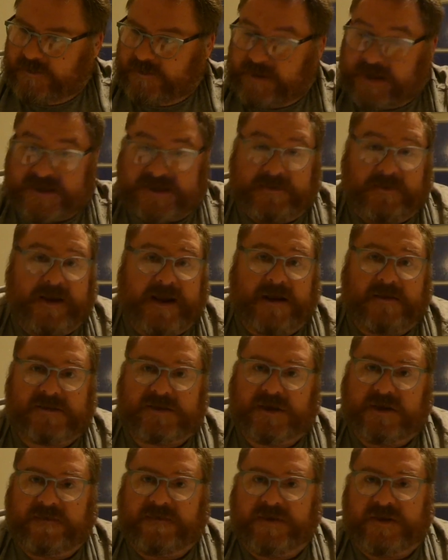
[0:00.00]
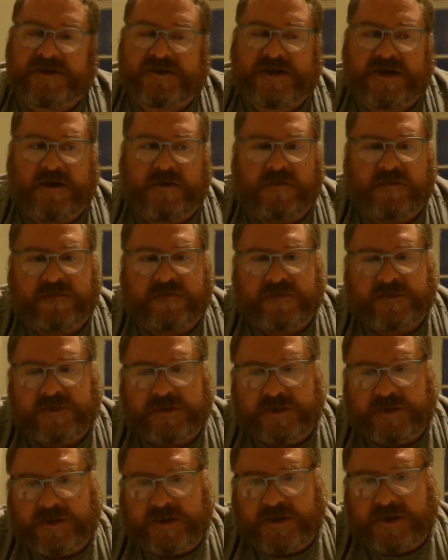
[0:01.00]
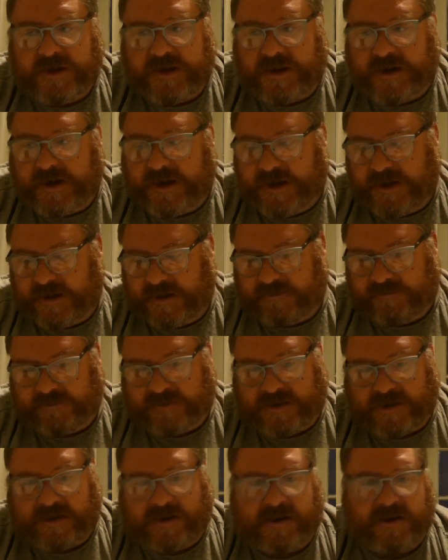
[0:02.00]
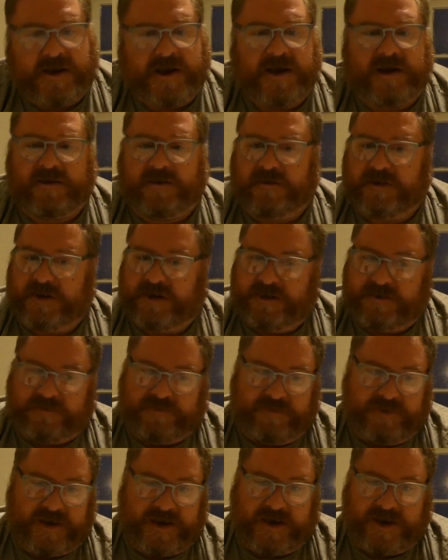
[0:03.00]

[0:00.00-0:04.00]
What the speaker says: get some counseling for yourself. Hire a